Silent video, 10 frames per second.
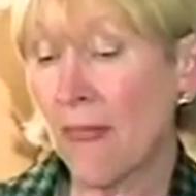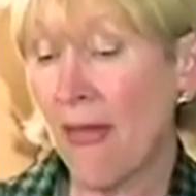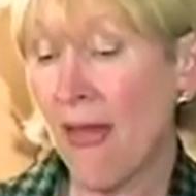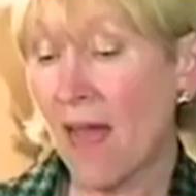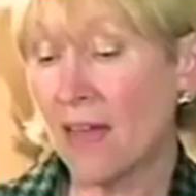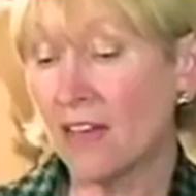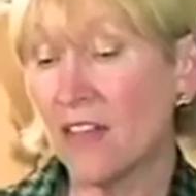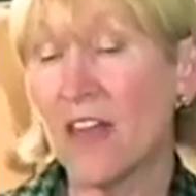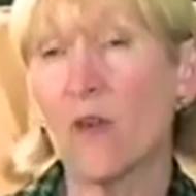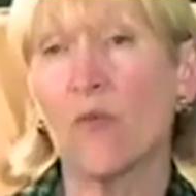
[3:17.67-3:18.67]
And
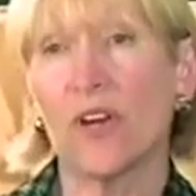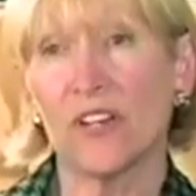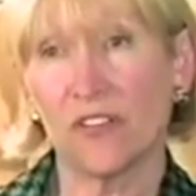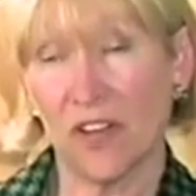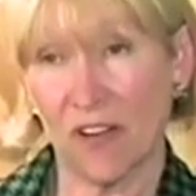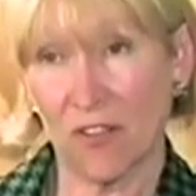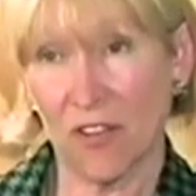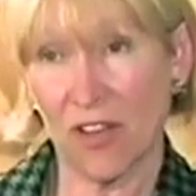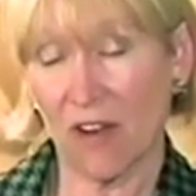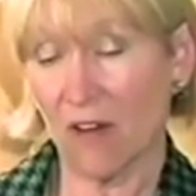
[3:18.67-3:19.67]
they were undercover
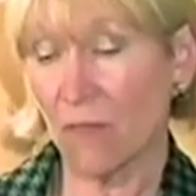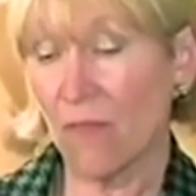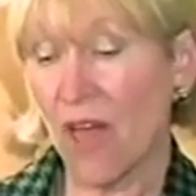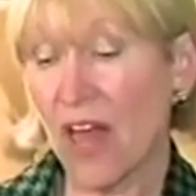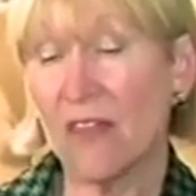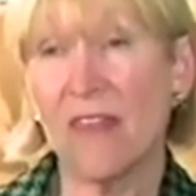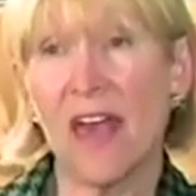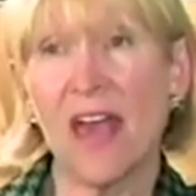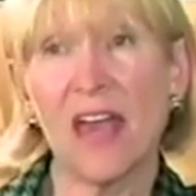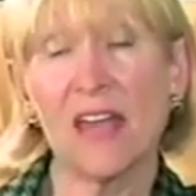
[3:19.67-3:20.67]
there. And
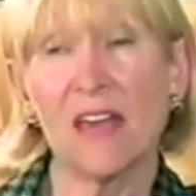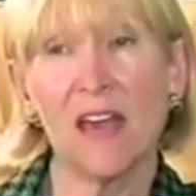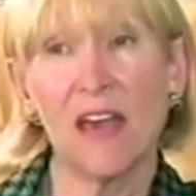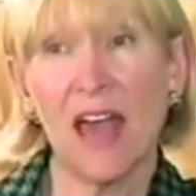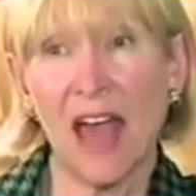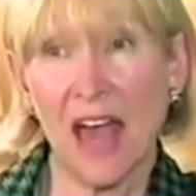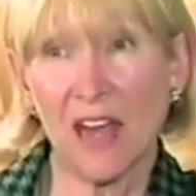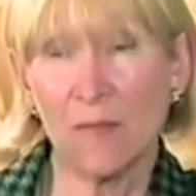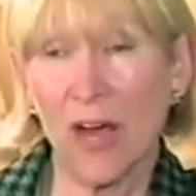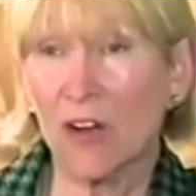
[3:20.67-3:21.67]
they
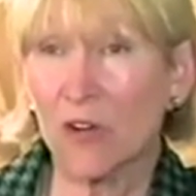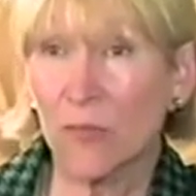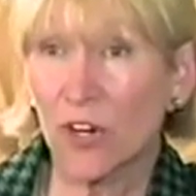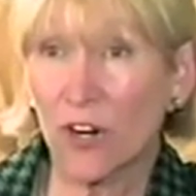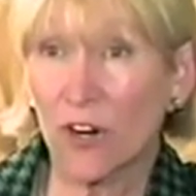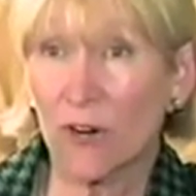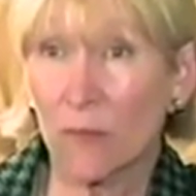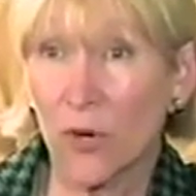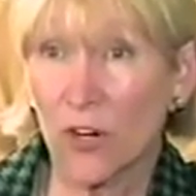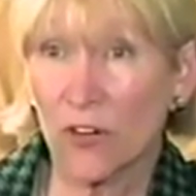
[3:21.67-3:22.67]
had Malcolm Kerr
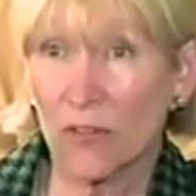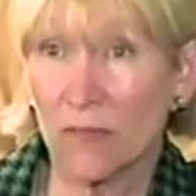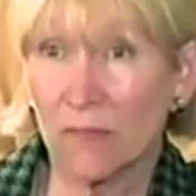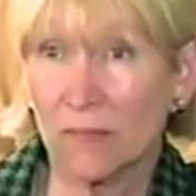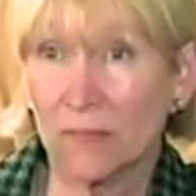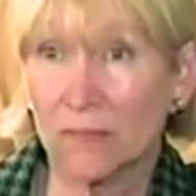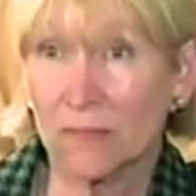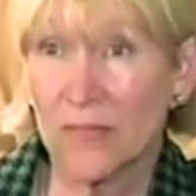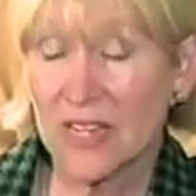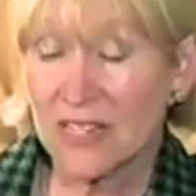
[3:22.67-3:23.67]
murdered,
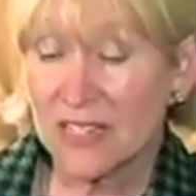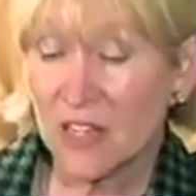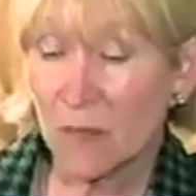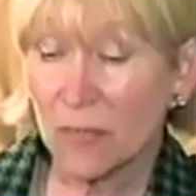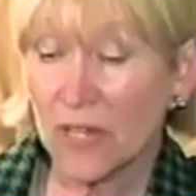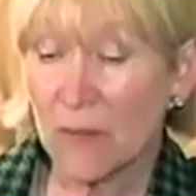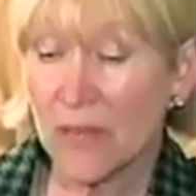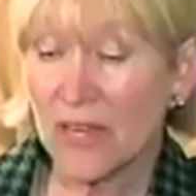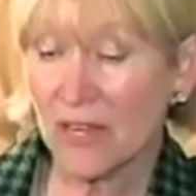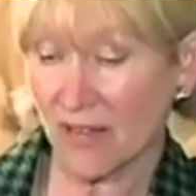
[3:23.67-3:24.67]
simply
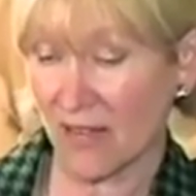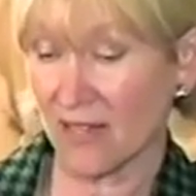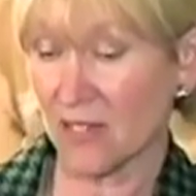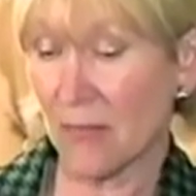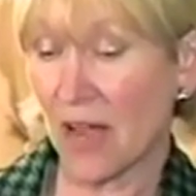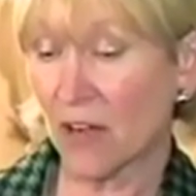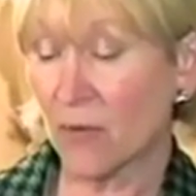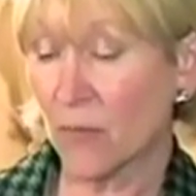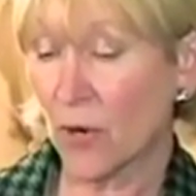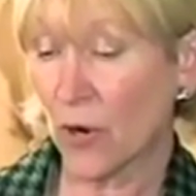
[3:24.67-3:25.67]
because
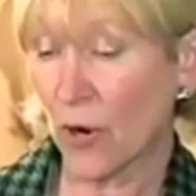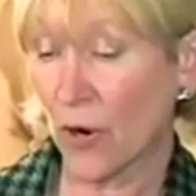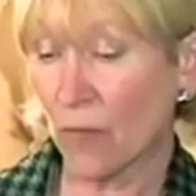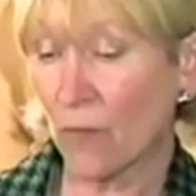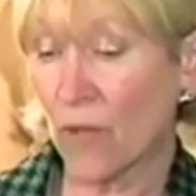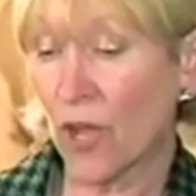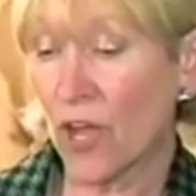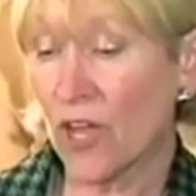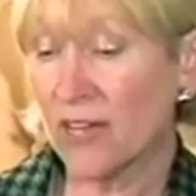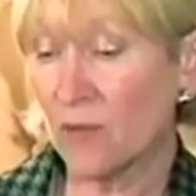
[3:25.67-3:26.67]
Malcolm Kerr
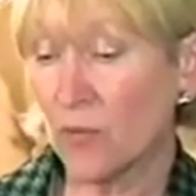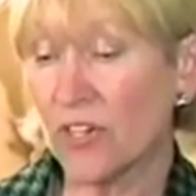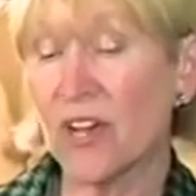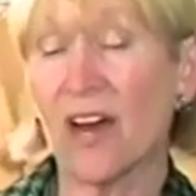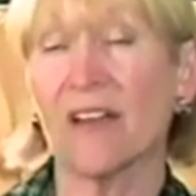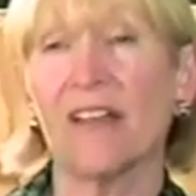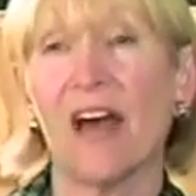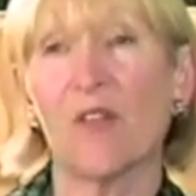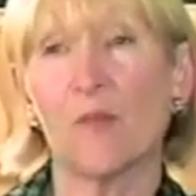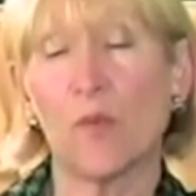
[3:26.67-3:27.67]
would not
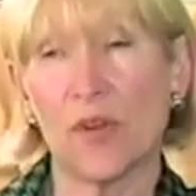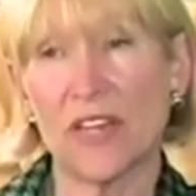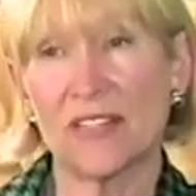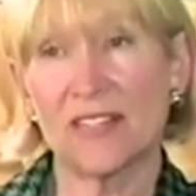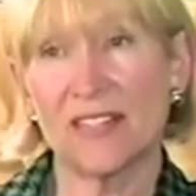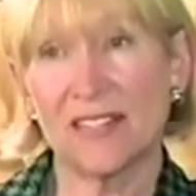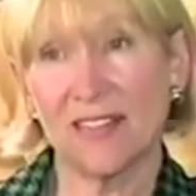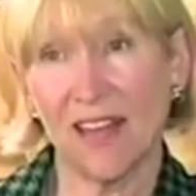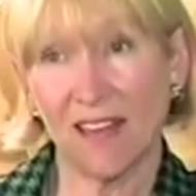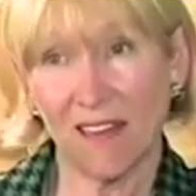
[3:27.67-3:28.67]
allow the Marines to
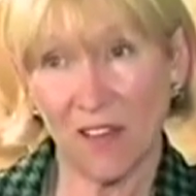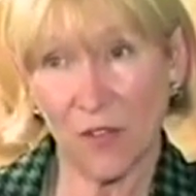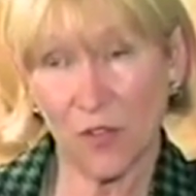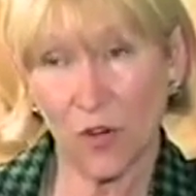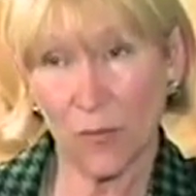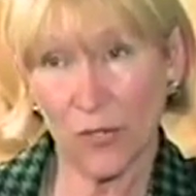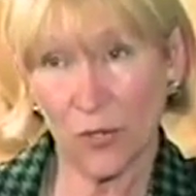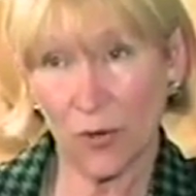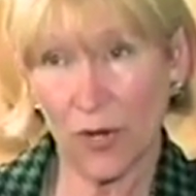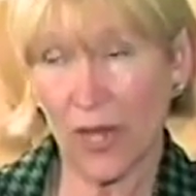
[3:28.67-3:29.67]
stay in the
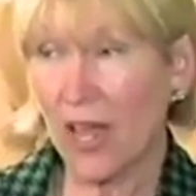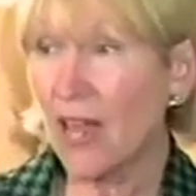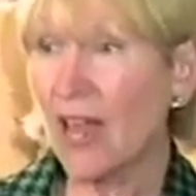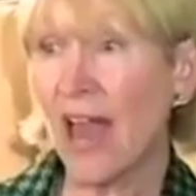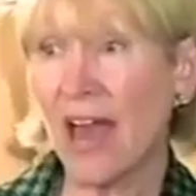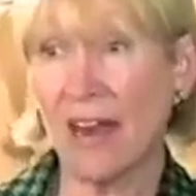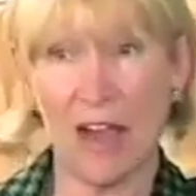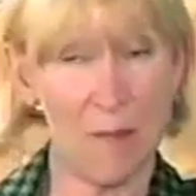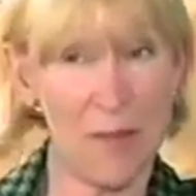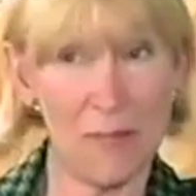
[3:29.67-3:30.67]
dormitory. Had
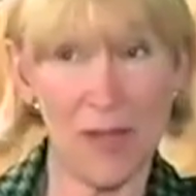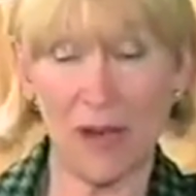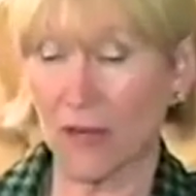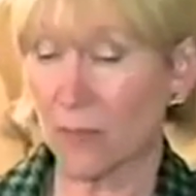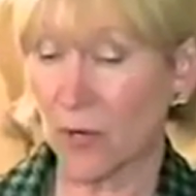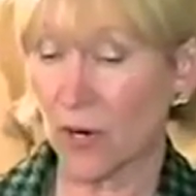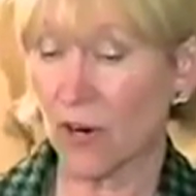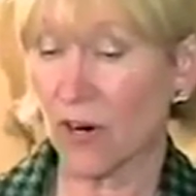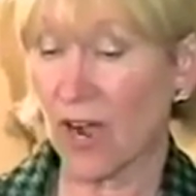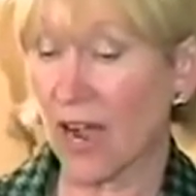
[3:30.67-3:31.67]
I been Malcolm
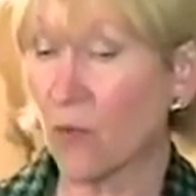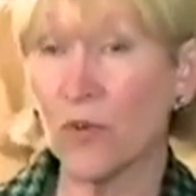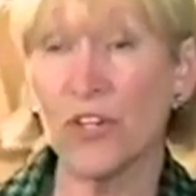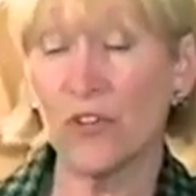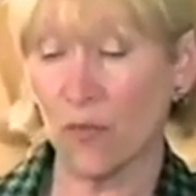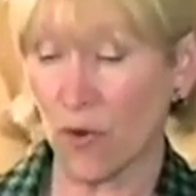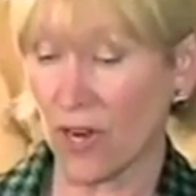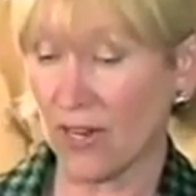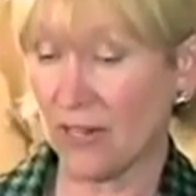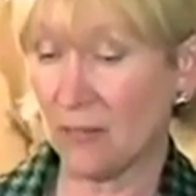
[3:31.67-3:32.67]
Kerr, I wouldn't have
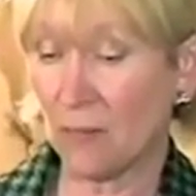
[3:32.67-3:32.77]
wanted